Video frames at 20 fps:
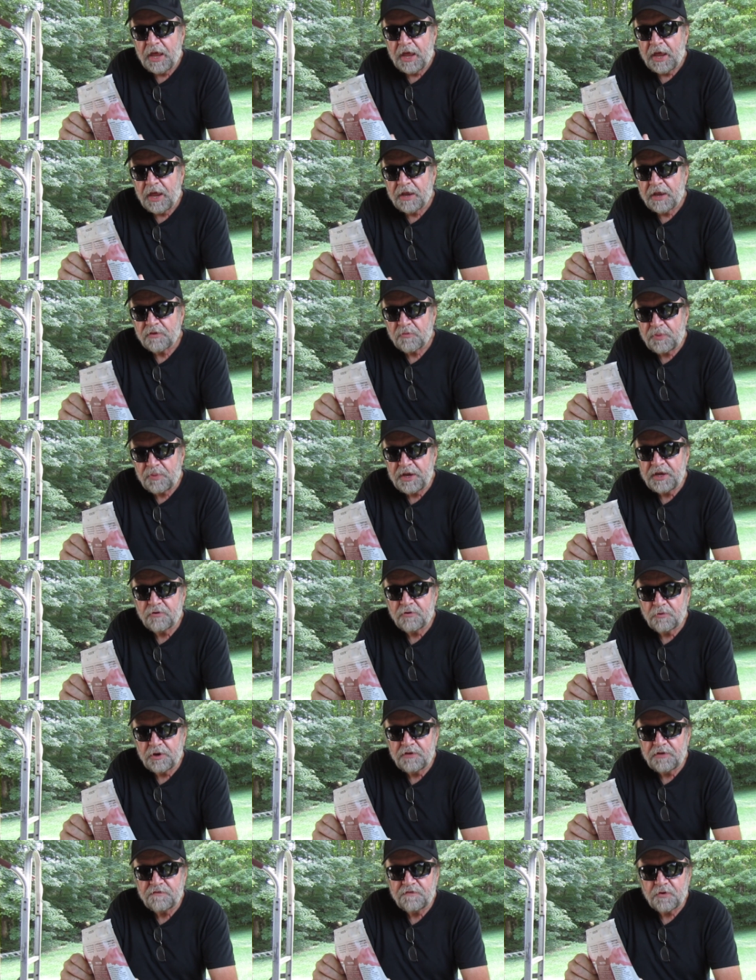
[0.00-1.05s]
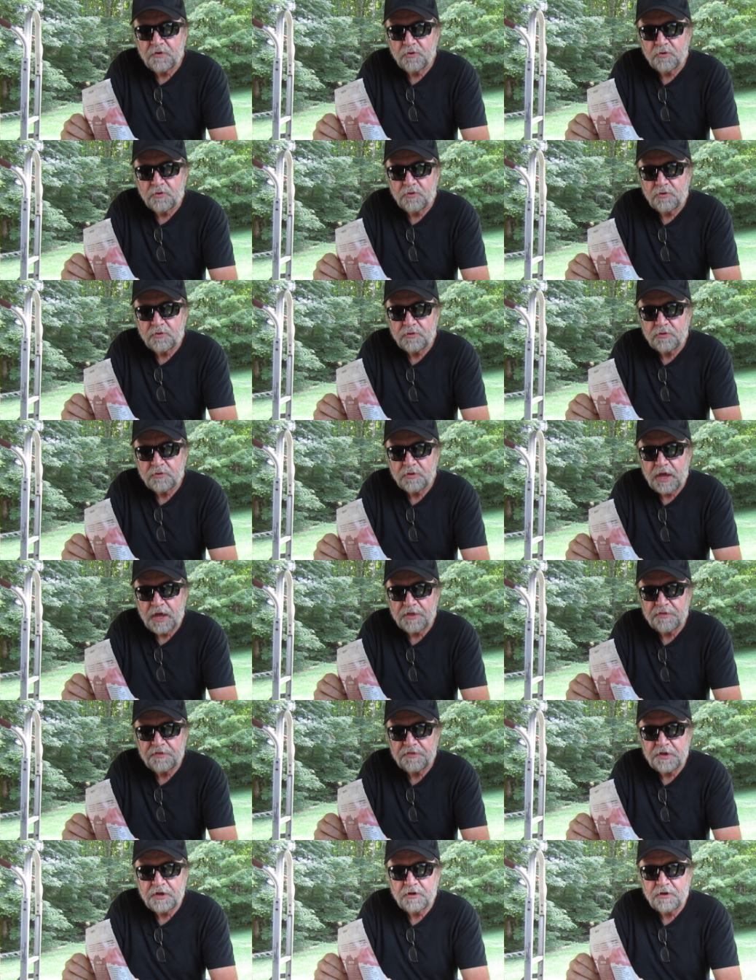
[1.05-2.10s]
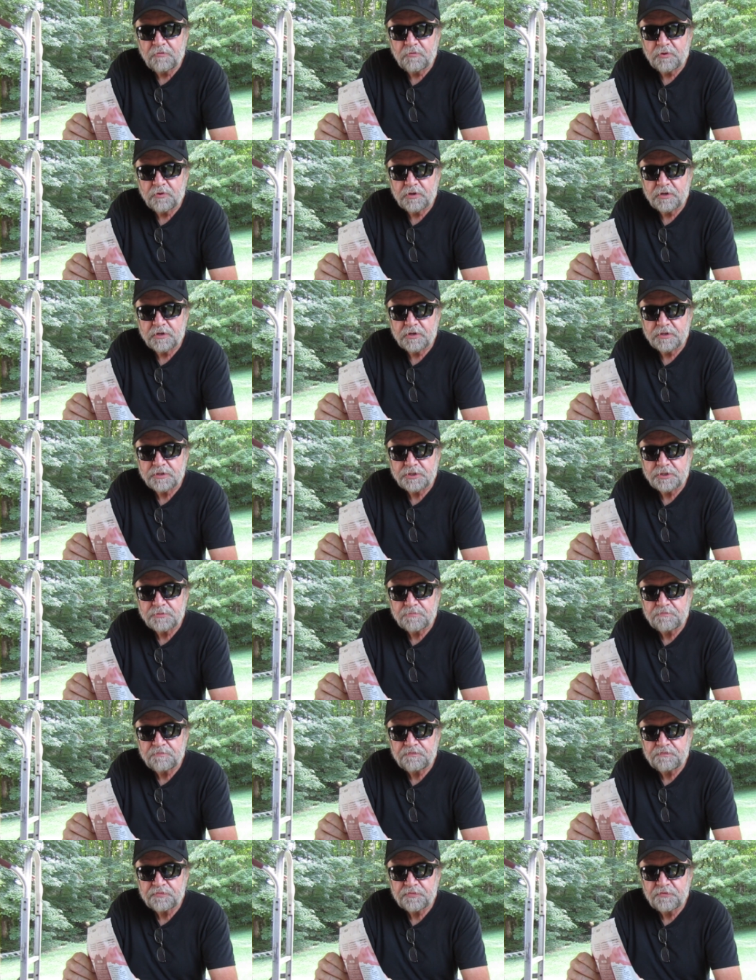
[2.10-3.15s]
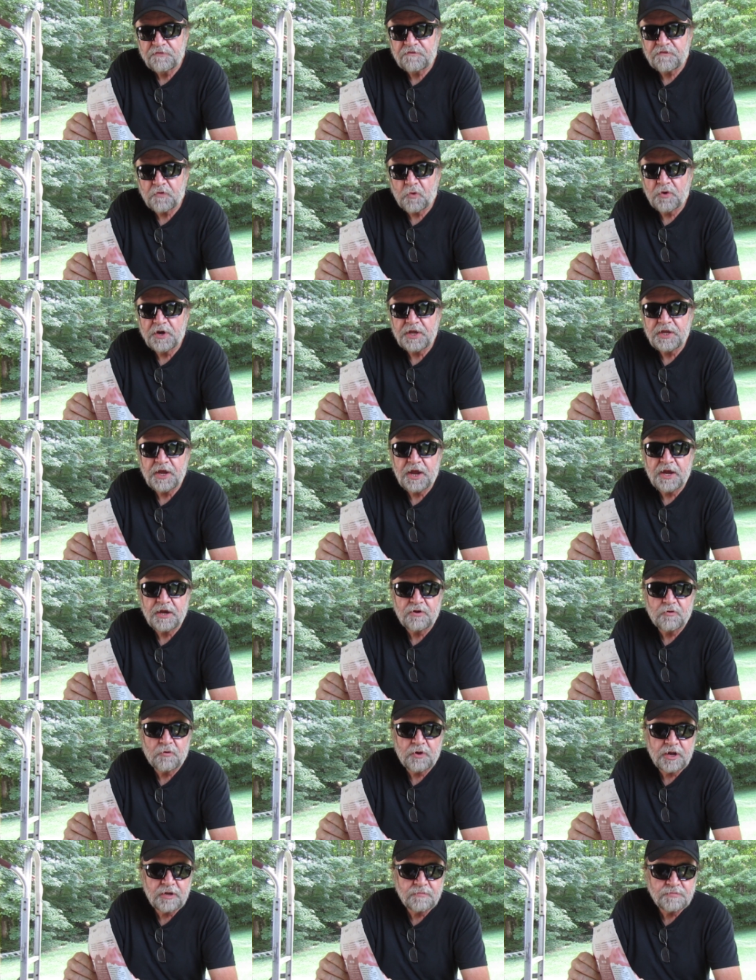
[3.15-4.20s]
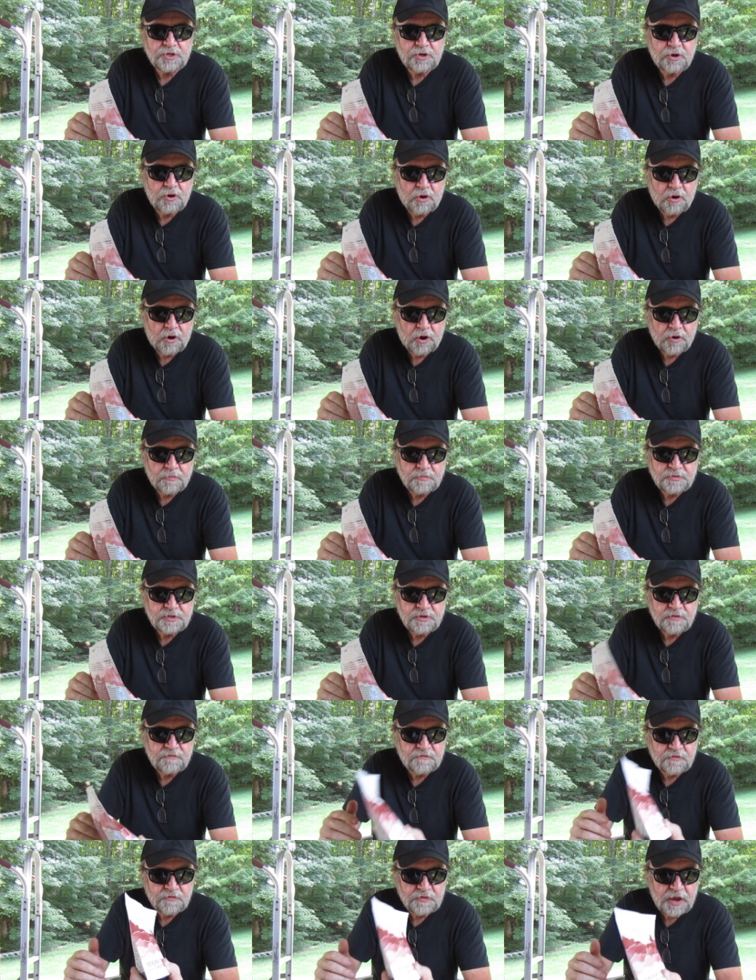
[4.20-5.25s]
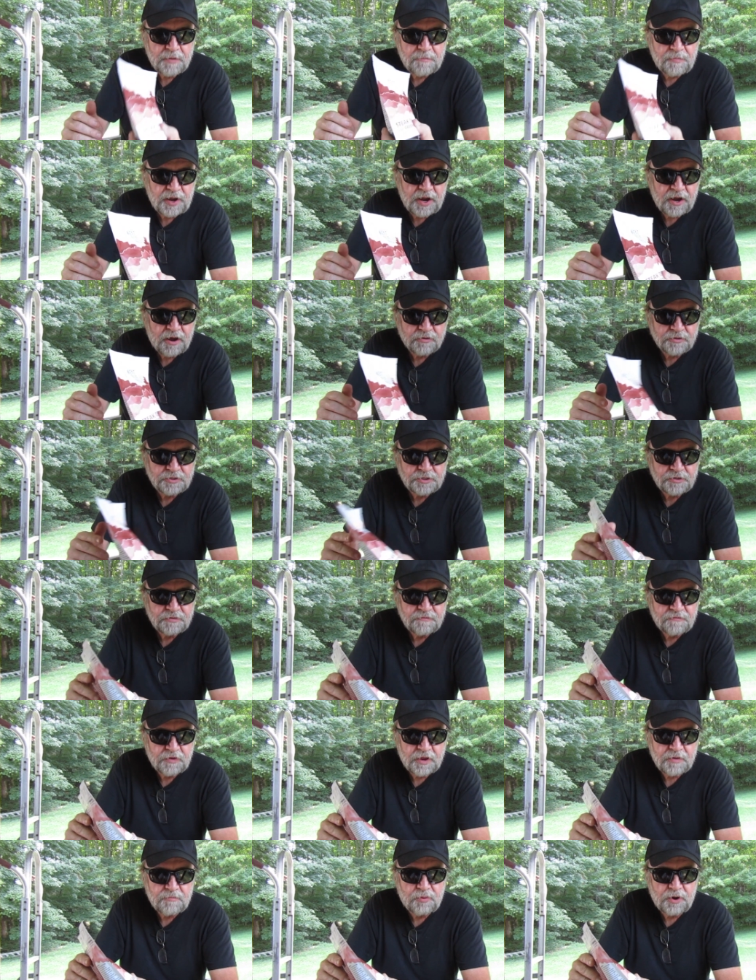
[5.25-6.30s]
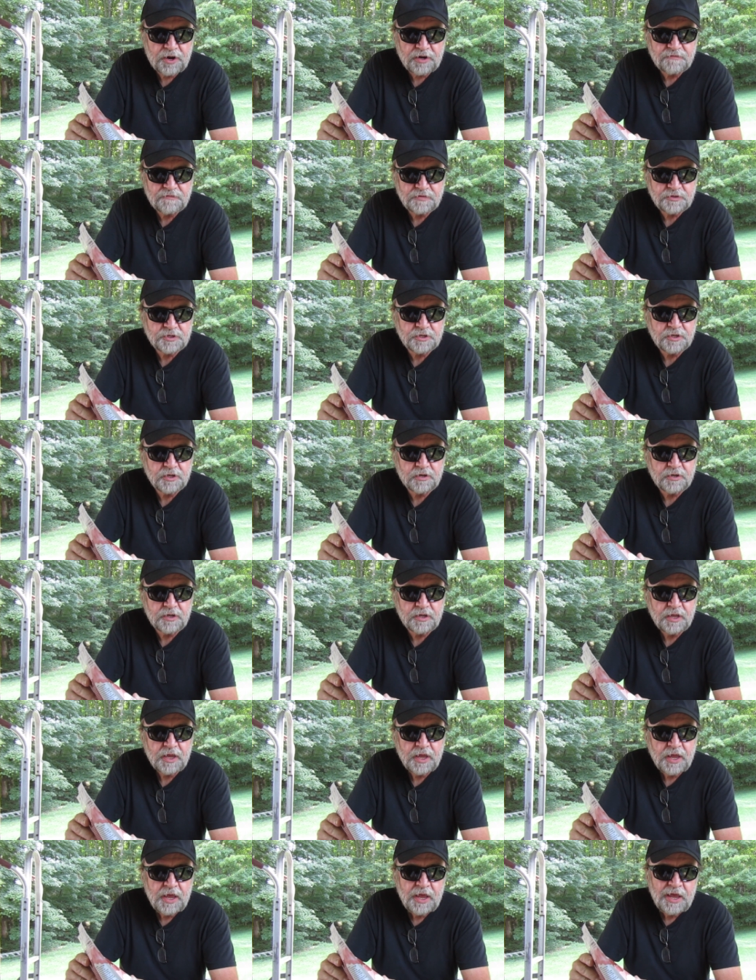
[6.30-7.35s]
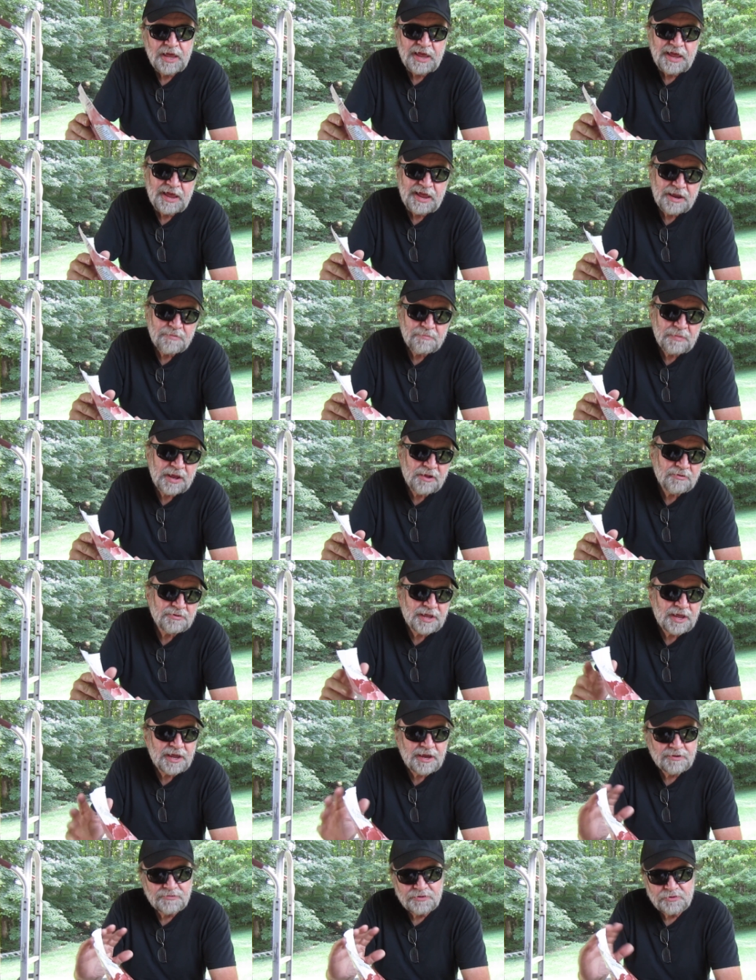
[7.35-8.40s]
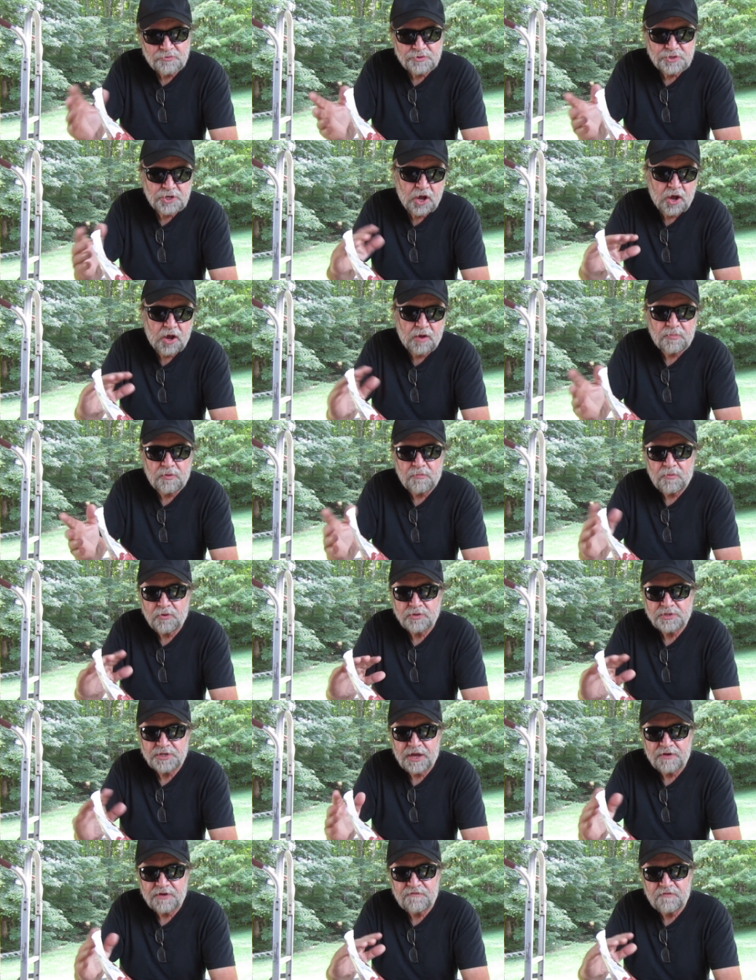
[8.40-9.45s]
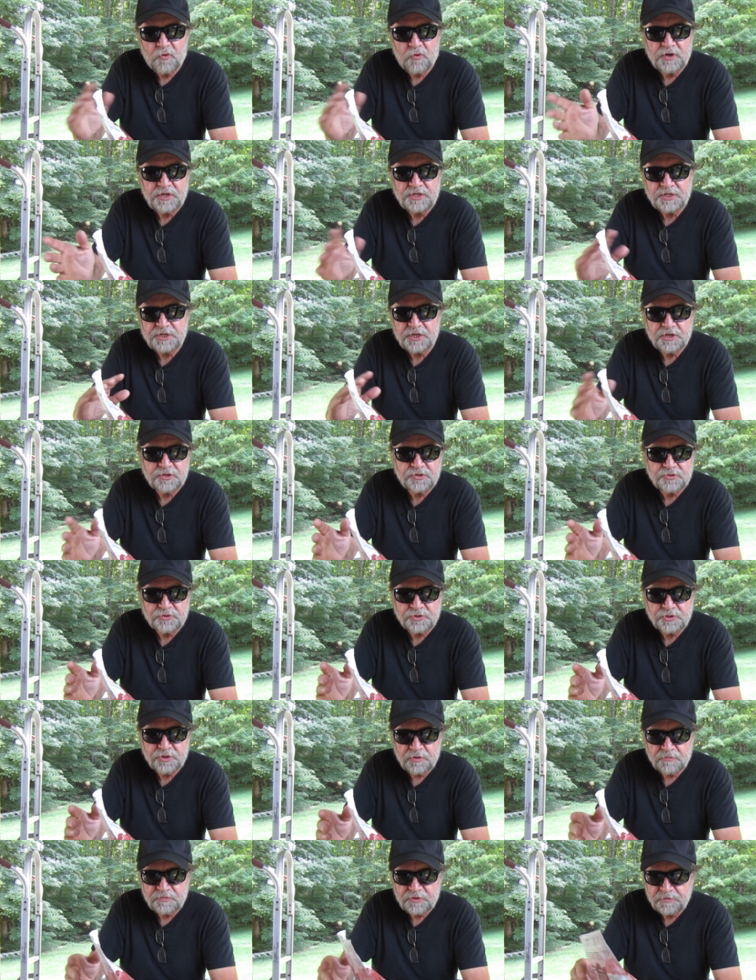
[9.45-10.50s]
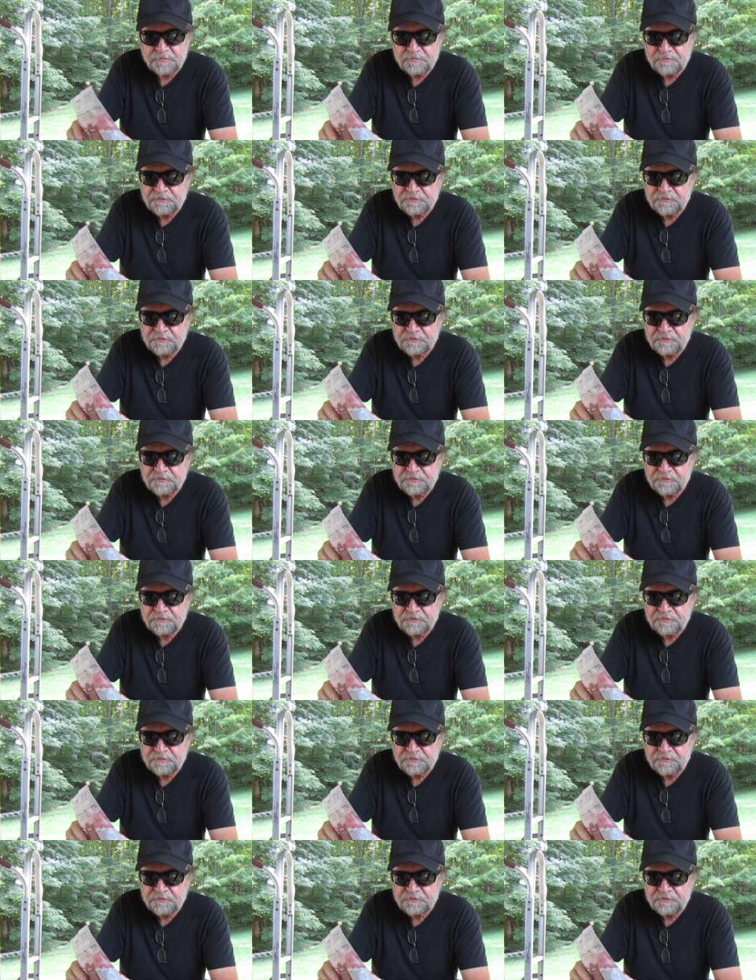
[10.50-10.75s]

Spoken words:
And the Peak Refuel, I think, was 48 grams of carbs for that pouch, for that breakfast skillet. And Mountain House was comparable, it was like 46 or something.